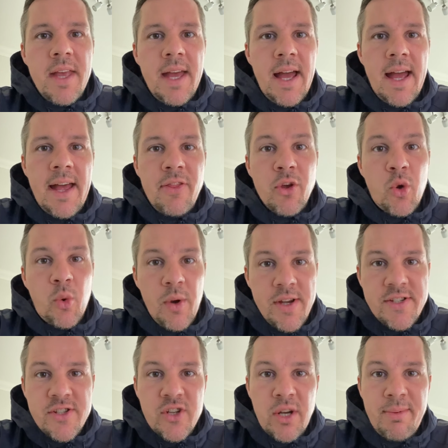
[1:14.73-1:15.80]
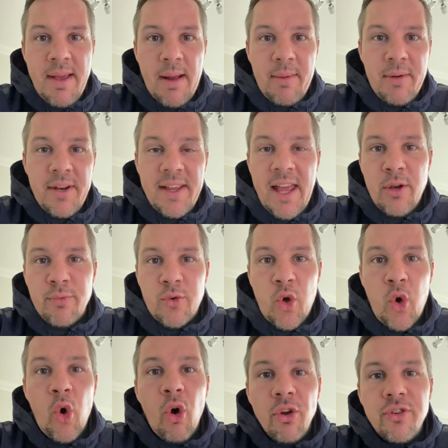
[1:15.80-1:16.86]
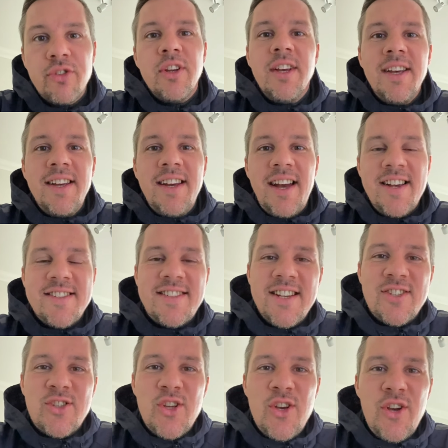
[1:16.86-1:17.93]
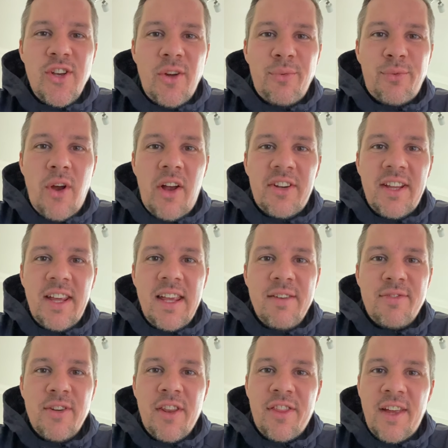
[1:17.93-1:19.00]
The quiz is going to be happening again, of course, at 6:30 on Friday evening.